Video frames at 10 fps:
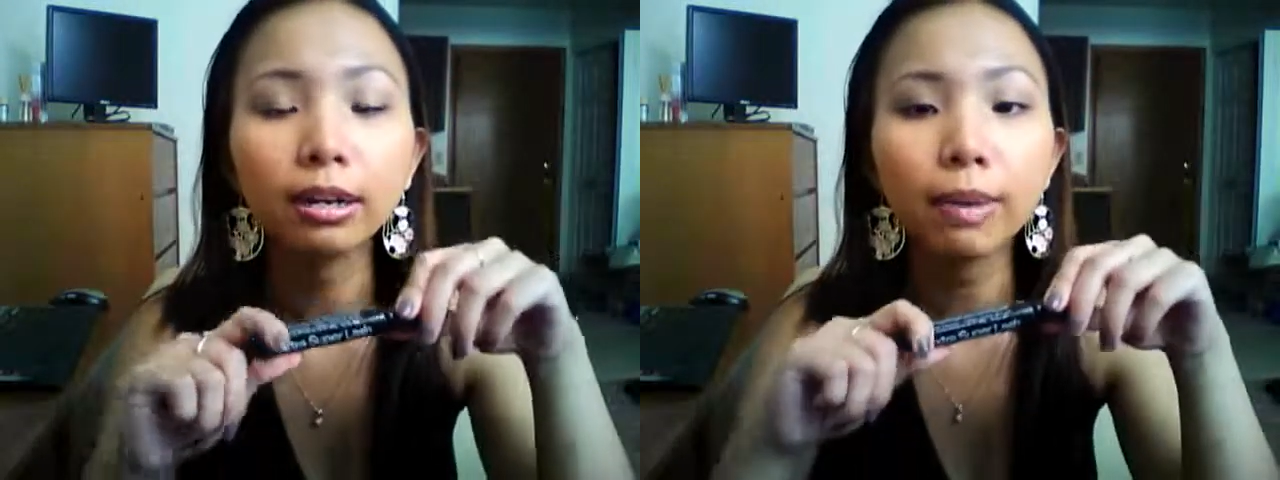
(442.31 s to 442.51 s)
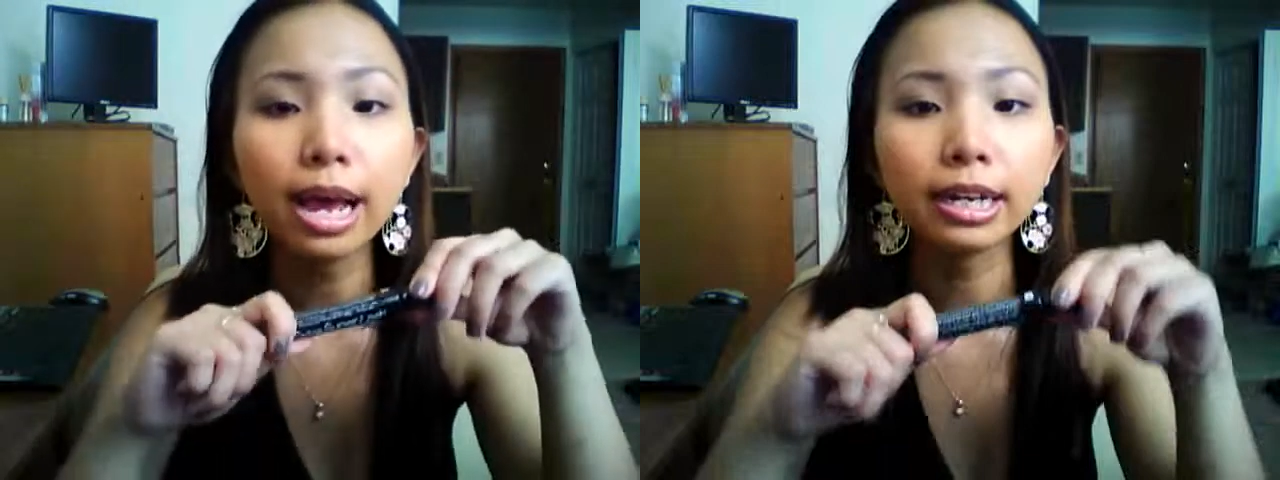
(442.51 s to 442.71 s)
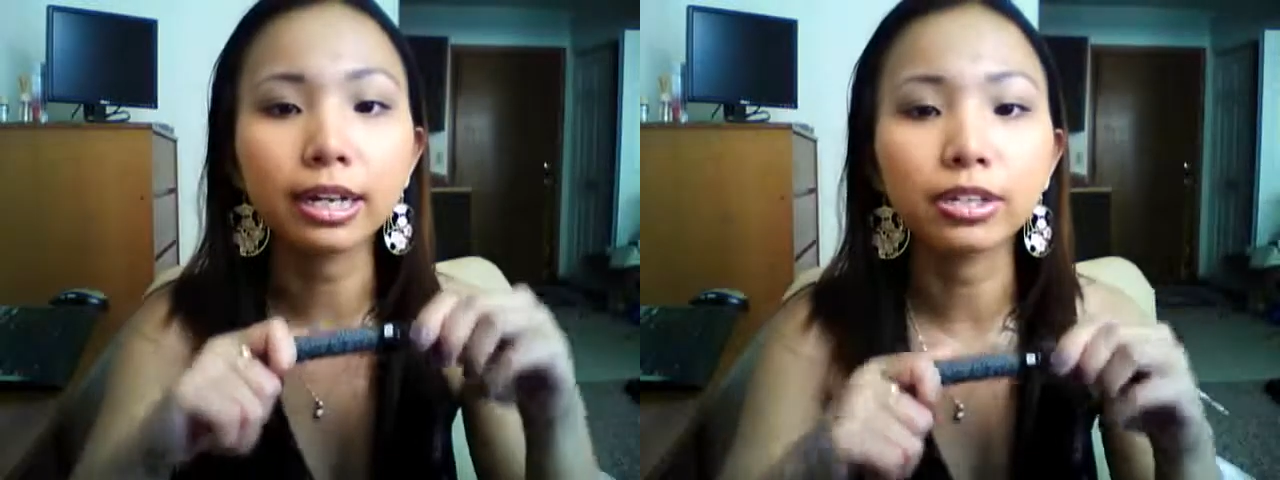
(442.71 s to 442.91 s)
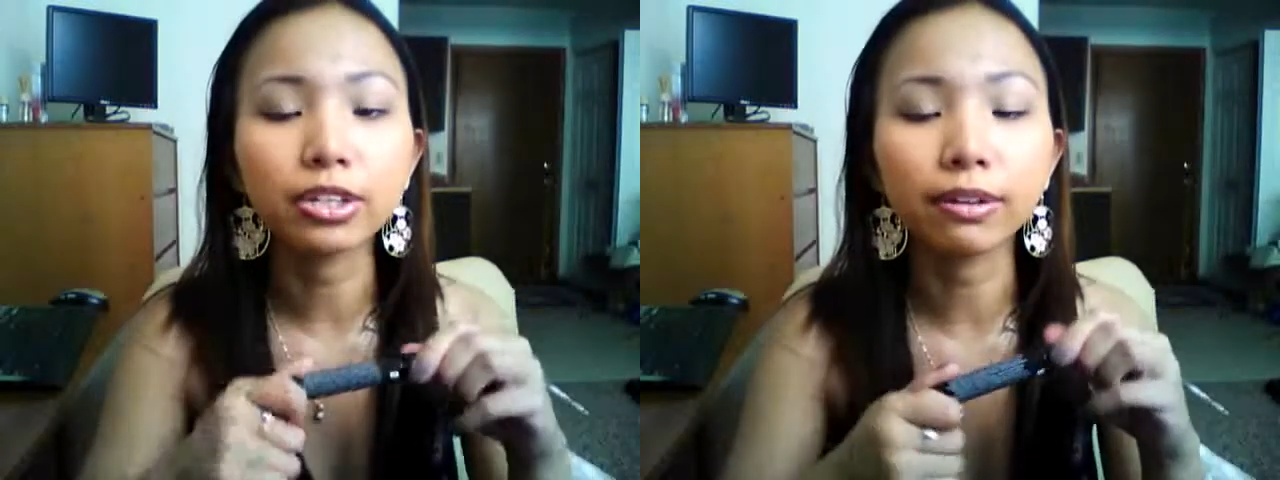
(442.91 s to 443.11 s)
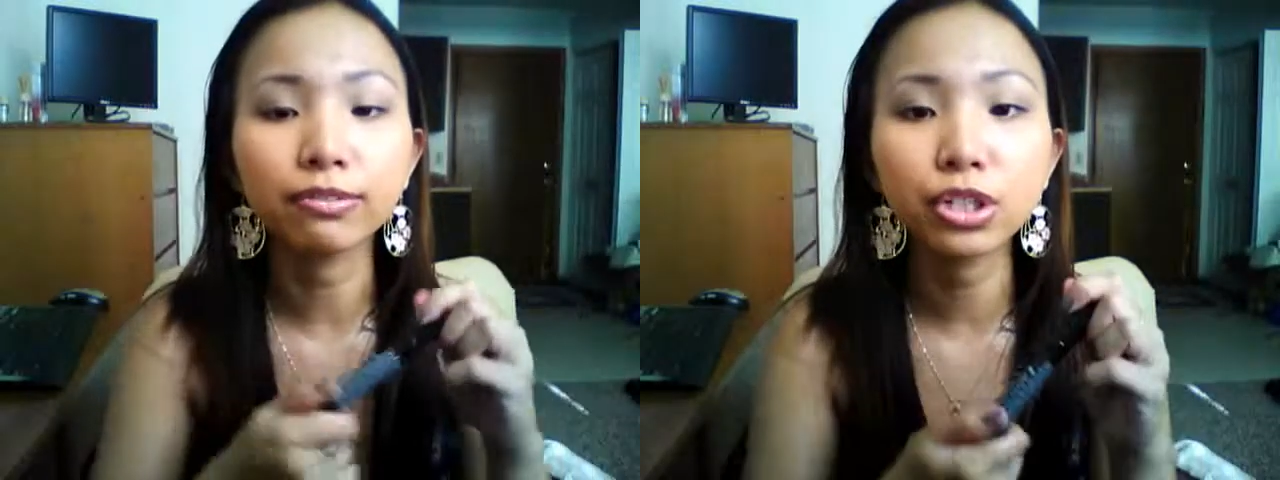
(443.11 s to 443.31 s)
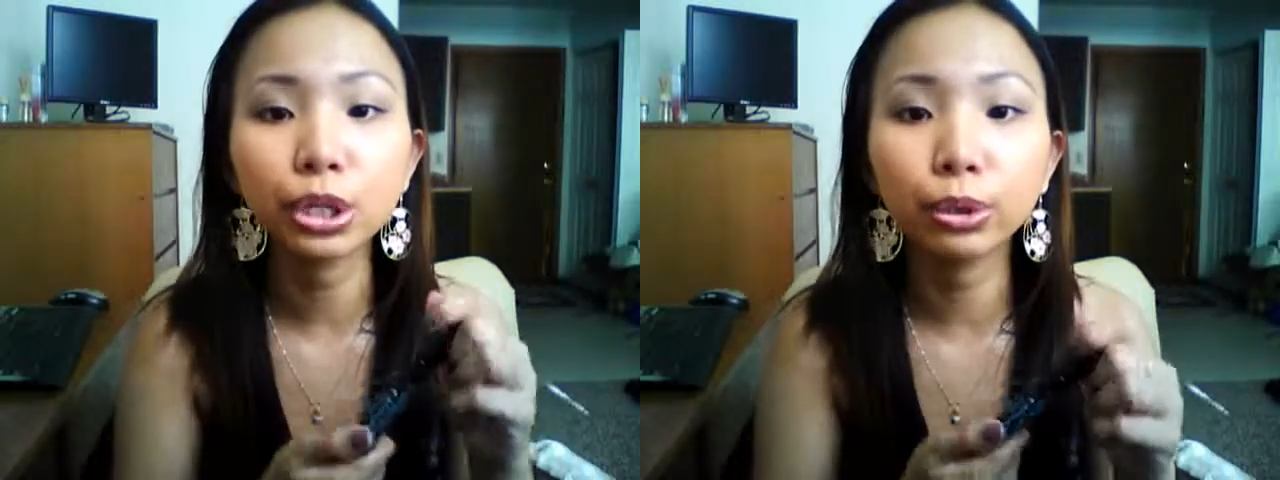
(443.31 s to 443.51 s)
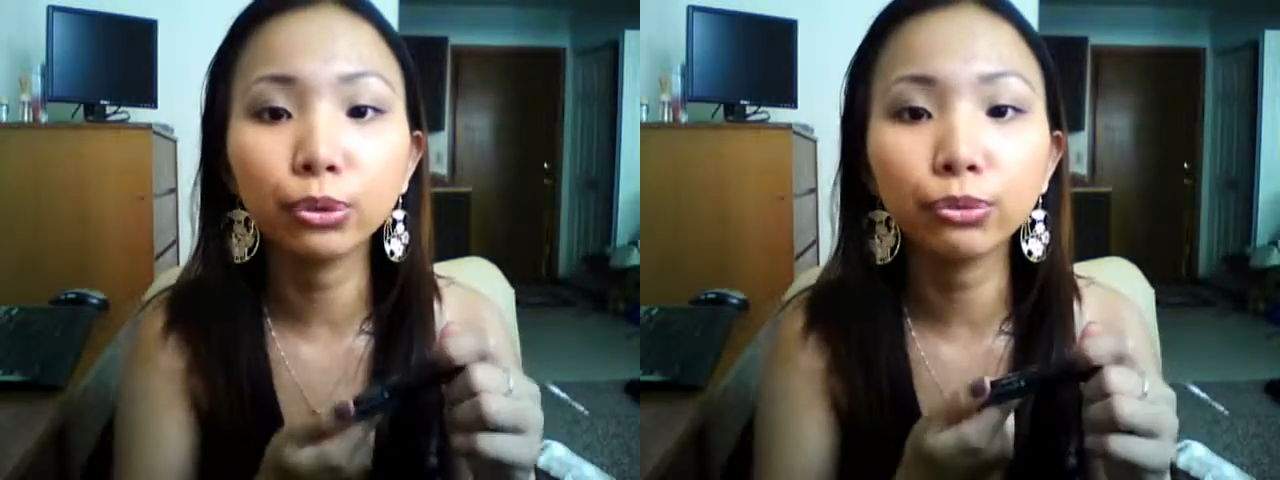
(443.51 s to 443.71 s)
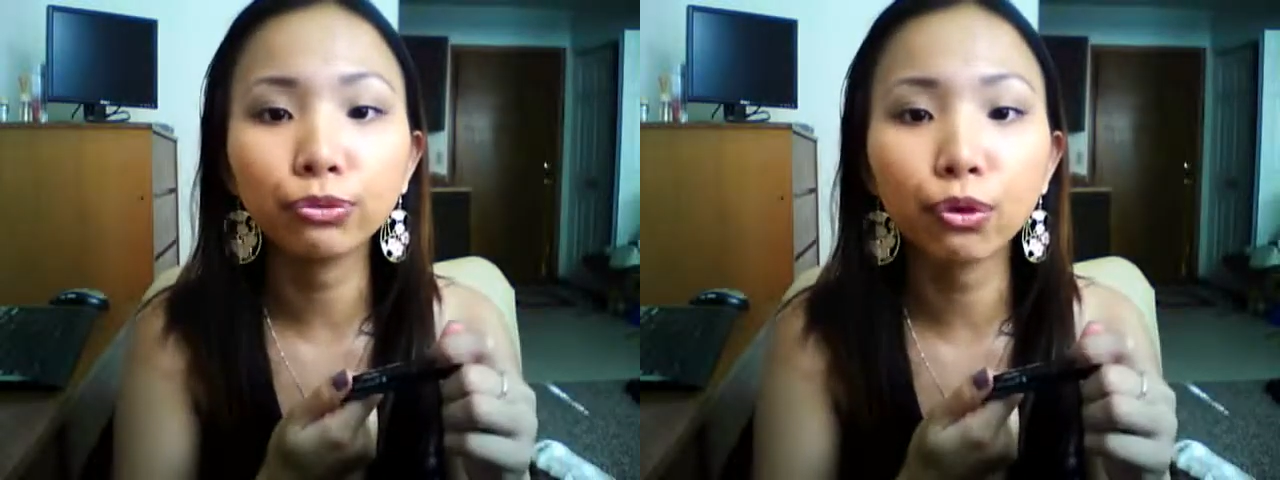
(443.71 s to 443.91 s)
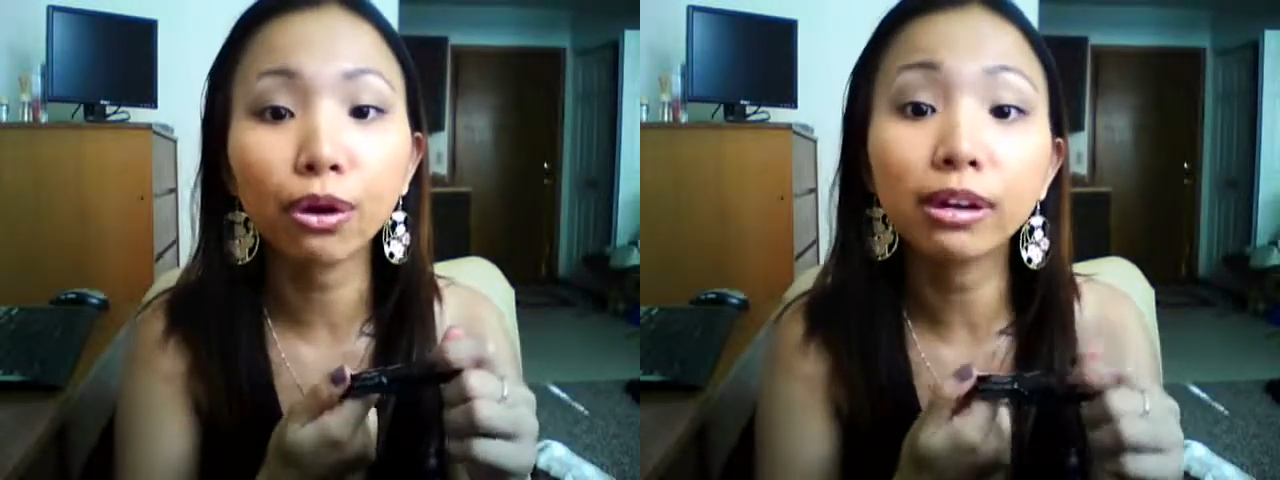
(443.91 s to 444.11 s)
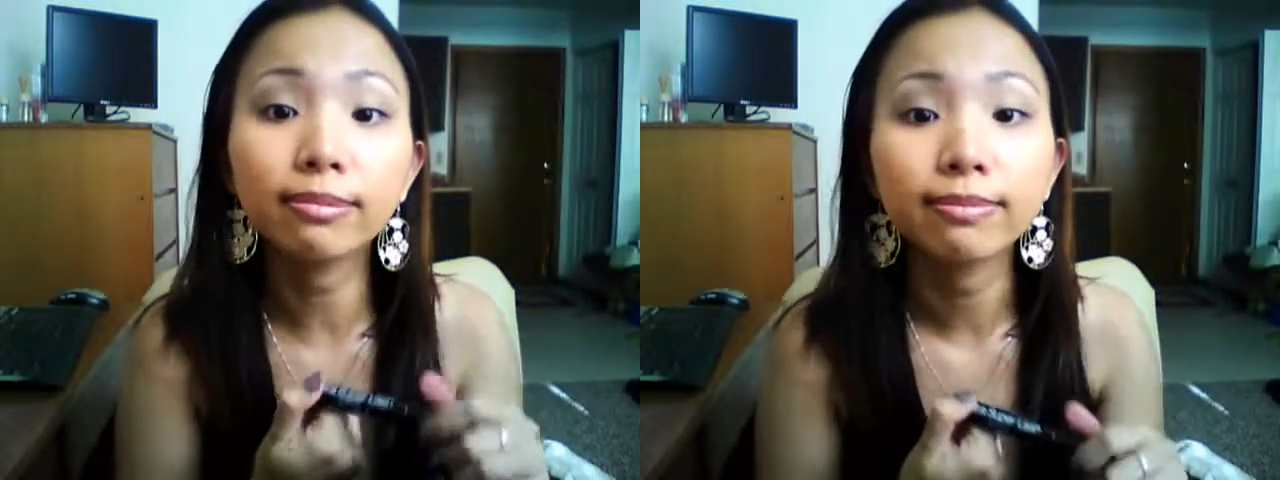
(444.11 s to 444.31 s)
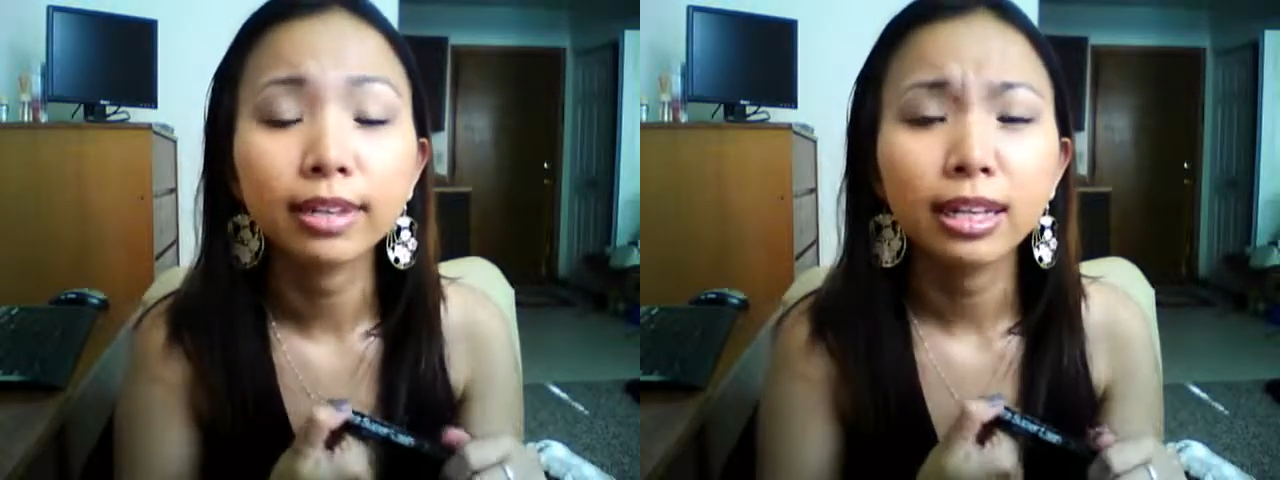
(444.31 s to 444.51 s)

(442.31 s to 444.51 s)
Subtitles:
a package of 2 for